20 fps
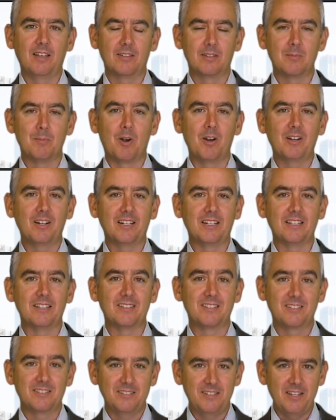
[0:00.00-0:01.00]
as the market
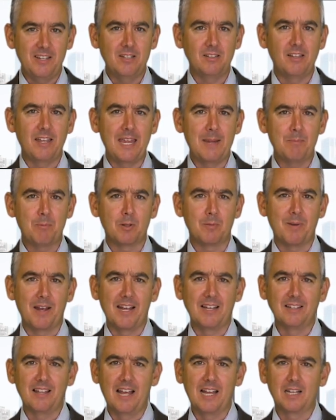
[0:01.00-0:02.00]
is still hampered by
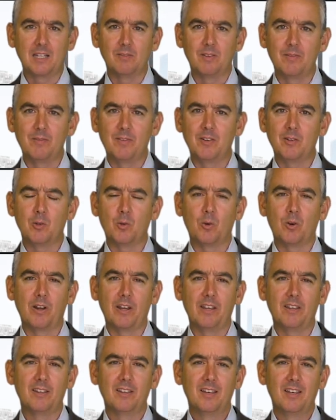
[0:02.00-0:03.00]
a lack of
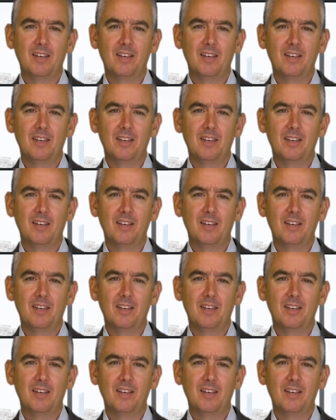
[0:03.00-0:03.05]
inventory.